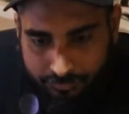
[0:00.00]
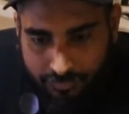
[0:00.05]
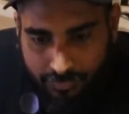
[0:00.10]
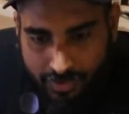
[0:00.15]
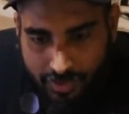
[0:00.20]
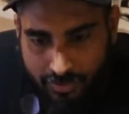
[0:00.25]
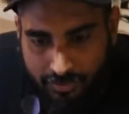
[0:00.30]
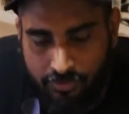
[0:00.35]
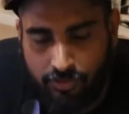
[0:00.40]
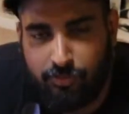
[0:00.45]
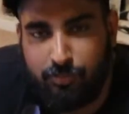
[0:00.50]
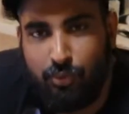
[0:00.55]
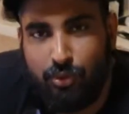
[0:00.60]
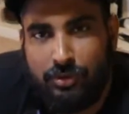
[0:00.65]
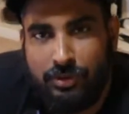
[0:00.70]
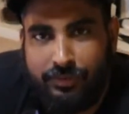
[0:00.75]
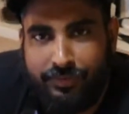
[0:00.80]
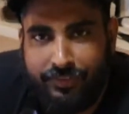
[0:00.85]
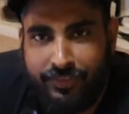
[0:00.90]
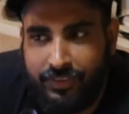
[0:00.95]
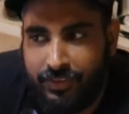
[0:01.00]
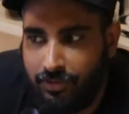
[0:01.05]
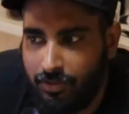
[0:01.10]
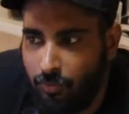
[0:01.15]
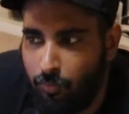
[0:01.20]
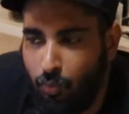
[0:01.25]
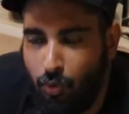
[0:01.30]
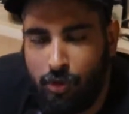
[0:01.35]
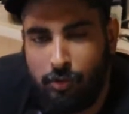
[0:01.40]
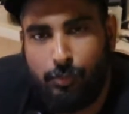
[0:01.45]
yeah, a smoother feel,
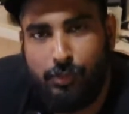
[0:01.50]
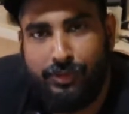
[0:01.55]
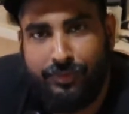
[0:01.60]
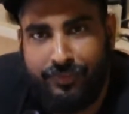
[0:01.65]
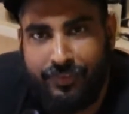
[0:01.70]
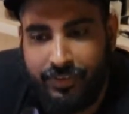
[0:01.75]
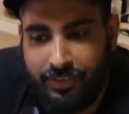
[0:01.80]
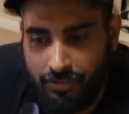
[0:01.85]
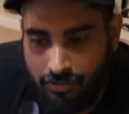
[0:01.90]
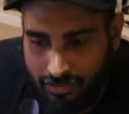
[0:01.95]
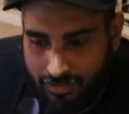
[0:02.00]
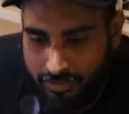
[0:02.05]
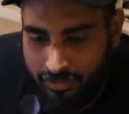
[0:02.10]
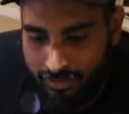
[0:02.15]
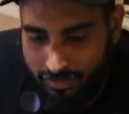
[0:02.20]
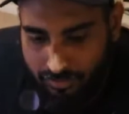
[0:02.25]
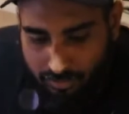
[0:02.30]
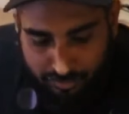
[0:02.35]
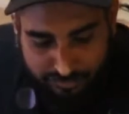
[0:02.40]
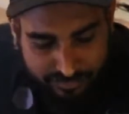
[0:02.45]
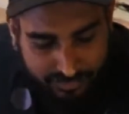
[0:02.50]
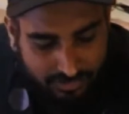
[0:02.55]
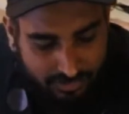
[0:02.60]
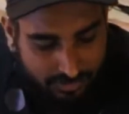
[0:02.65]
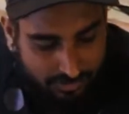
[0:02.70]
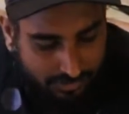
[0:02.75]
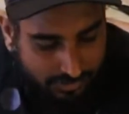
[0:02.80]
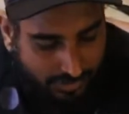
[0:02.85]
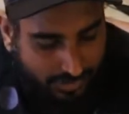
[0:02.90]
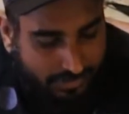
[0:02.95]
a warmer feel. I love
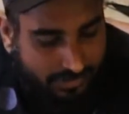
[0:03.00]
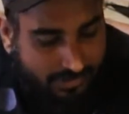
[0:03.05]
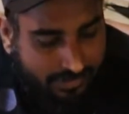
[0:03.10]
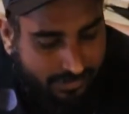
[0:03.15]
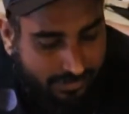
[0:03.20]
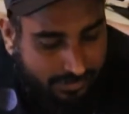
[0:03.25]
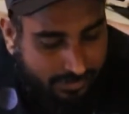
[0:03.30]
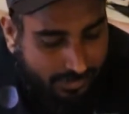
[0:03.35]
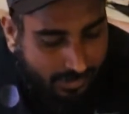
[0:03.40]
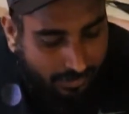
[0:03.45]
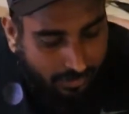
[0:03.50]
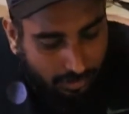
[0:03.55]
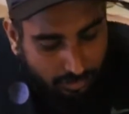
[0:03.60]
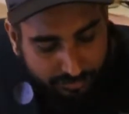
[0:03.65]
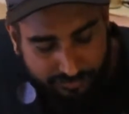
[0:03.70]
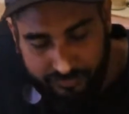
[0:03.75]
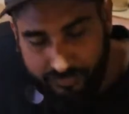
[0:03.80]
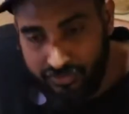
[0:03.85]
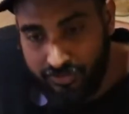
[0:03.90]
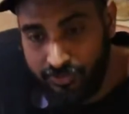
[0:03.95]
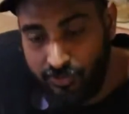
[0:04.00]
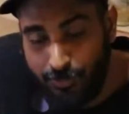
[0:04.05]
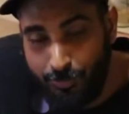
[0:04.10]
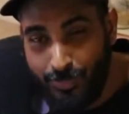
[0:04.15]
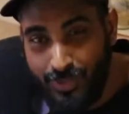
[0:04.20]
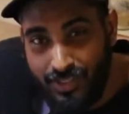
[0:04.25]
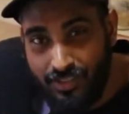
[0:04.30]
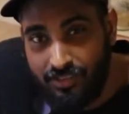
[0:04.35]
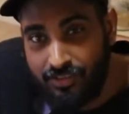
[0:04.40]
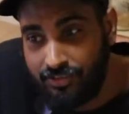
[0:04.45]
the LED. I love the
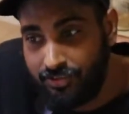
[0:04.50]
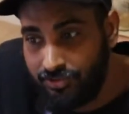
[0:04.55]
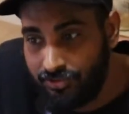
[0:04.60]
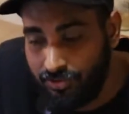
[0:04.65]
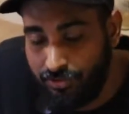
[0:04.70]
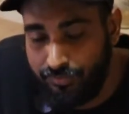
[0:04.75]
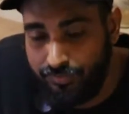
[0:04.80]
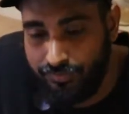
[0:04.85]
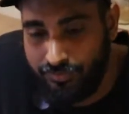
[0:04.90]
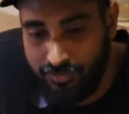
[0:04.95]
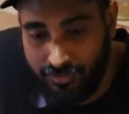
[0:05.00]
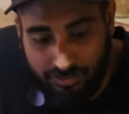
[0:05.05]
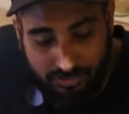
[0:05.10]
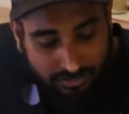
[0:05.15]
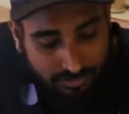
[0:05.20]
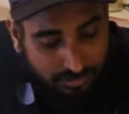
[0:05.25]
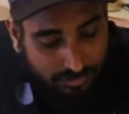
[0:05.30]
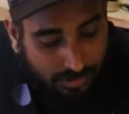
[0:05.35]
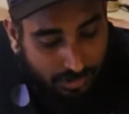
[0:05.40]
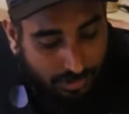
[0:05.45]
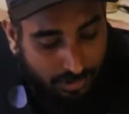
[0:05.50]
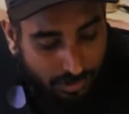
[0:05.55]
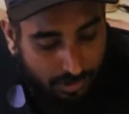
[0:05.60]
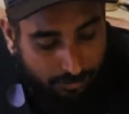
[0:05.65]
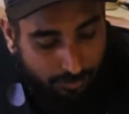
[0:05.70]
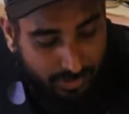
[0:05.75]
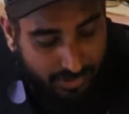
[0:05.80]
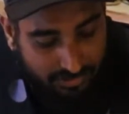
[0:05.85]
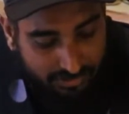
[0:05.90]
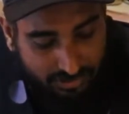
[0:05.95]
speakers of the
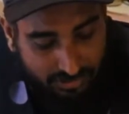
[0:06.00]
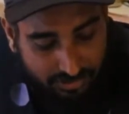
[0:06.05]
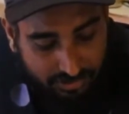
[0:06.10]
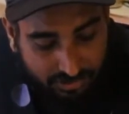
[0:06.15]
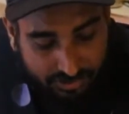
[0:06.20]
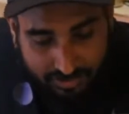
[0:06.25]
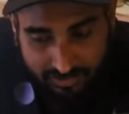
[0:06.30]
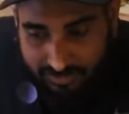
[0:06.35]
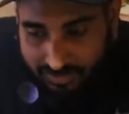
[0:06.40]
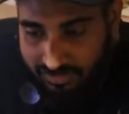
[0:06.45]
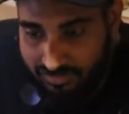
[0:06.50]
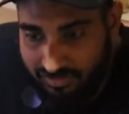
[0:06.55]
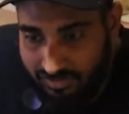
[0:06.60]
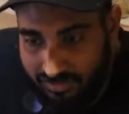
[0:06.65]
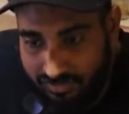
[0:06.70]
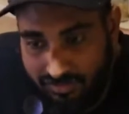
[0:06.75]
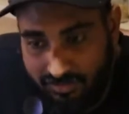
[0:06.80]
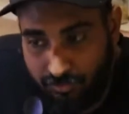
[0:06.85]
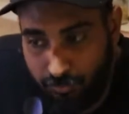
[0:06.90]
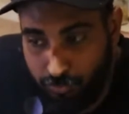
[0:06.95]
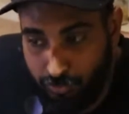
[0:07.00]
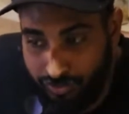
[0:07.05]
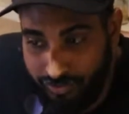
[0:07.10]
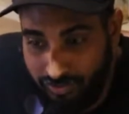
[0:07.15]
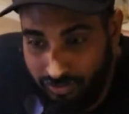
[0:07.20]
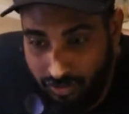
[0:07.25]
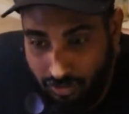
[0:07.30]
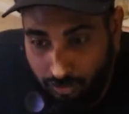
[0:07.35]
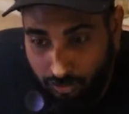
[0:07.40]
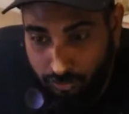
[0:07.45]
base station. As I said, it's
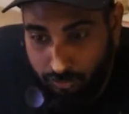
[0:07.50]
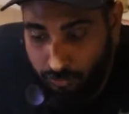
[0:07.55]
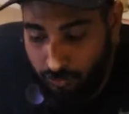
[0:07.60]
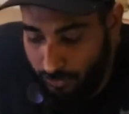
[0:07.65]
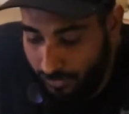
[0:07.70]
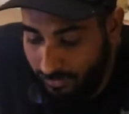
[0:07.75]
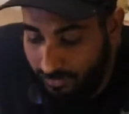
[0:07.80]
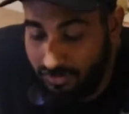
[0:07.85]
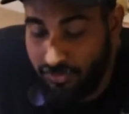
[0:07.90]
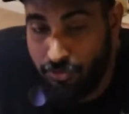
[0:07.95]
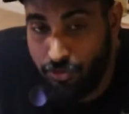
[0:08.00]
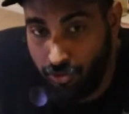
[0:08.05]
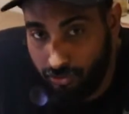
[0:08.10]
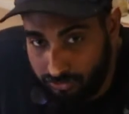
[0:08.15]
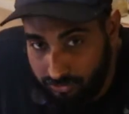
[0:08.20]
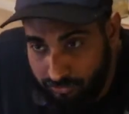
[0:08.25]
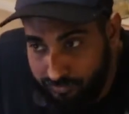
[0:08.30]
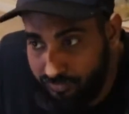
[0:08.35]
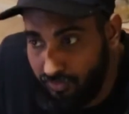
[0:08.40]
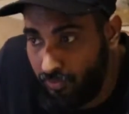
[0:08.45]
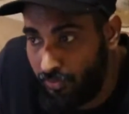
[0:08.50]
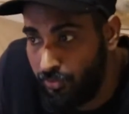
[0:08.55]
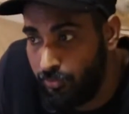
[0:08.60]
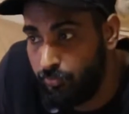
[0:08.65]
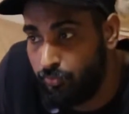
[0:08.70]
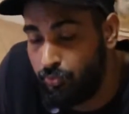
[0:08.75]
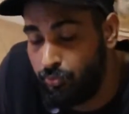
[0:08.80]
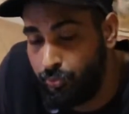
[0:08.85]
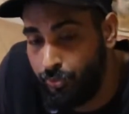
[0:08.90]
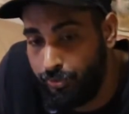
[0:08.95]
pretty loud. You can adjust the
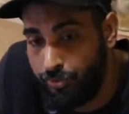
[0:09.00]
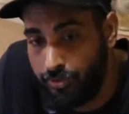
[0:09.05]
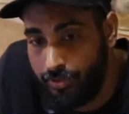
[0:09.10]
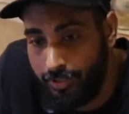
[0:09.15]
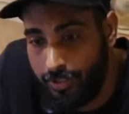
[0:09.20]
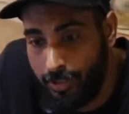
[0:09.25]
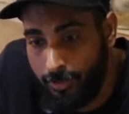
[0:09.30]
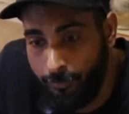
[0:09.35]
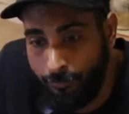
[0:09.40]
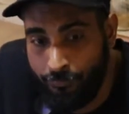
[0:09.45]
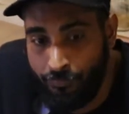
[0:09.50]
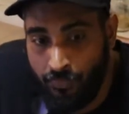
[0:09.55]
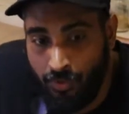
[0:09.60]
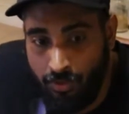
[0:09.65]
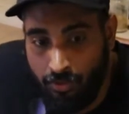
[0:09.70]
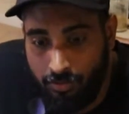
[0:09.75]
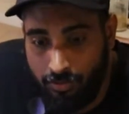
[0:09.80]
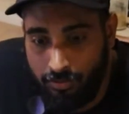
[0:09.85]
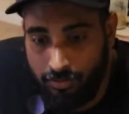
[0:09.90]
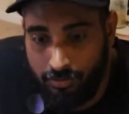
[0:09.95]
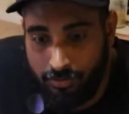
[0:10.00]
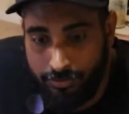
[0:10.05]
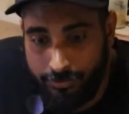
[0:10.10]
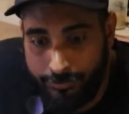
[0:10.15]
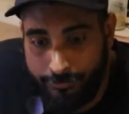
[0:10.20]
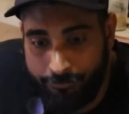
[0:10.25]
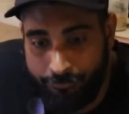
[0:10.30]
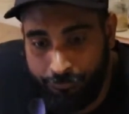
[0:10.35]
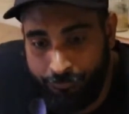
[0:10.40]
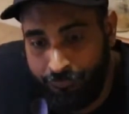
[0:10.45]
volume through your app.
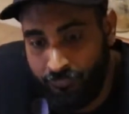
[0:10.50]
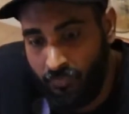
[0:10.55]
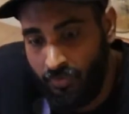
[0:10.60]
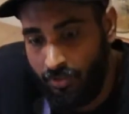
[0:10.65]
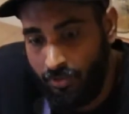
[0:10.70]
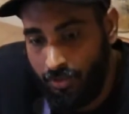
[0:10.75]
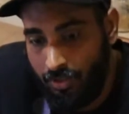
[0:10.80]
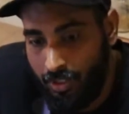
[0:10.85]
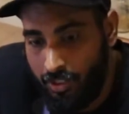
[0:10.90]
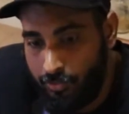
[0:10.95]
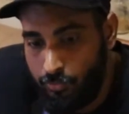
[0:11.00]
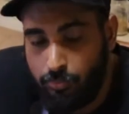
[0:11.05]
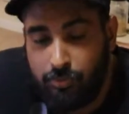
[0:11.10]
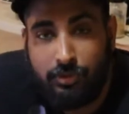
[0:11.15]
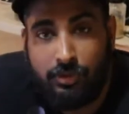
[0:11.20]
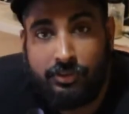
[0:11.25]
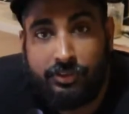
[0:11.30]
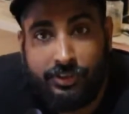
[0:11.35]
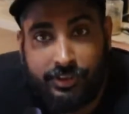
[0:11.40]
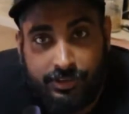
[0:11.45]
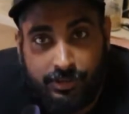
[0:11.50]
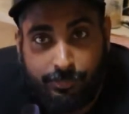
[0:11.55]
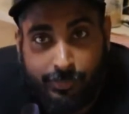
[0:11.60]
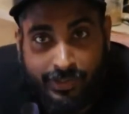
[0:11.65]
I would consider